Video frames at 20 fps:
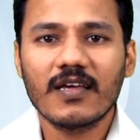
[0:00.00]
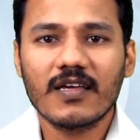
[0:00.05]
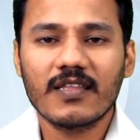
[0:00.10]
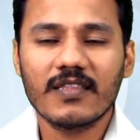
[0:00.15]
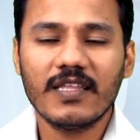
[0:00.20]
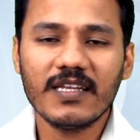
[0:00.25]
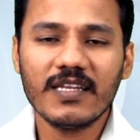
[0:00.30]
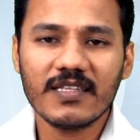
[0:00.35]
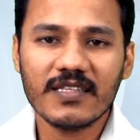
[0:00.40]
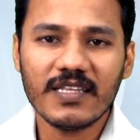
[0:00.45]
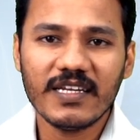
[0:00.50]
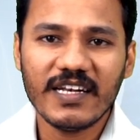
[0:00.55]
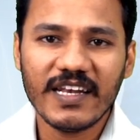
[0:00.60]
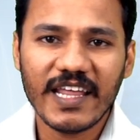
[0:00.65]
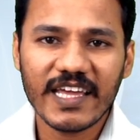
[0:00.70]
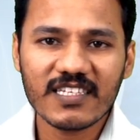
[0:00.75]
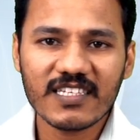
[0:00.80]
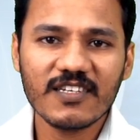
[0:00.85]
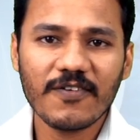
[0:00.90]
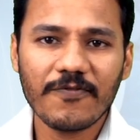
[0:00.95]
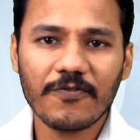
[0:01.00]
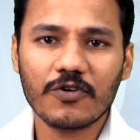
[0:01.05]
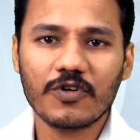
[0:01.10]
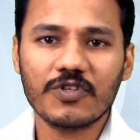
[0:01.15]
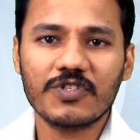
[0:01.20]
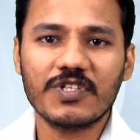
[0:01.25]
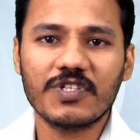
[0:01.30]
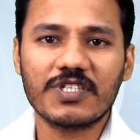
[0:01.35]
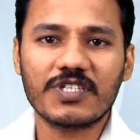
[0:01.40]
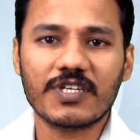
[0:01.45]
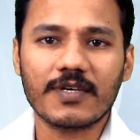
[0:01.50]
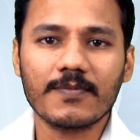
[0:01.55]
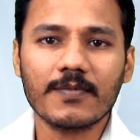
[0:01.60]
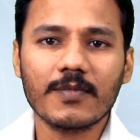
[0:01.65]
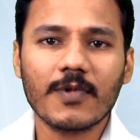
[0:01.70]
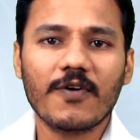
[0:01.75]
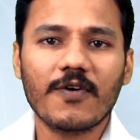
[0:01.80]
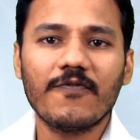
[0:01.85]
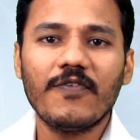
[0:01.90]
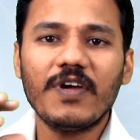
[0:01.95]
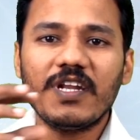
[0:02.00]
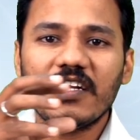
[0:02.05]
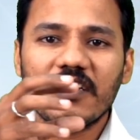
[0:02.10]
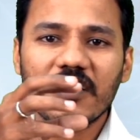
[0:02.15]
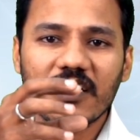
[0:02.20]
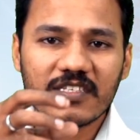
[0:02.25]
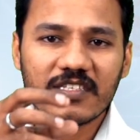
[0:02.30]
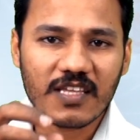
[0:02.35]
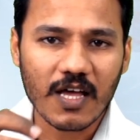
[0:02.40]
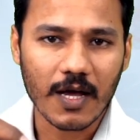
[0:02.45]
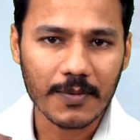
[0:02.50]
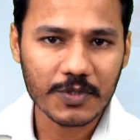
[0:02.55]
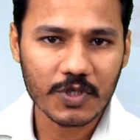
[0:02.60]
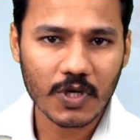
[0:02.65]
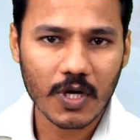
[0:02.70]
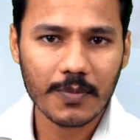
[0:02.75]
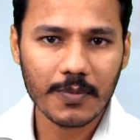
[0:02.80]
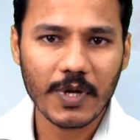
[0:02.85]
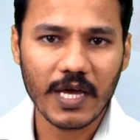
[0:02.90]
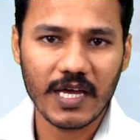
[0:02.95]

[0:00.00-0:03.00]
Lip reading: Then the next photosystem, when it has absorbed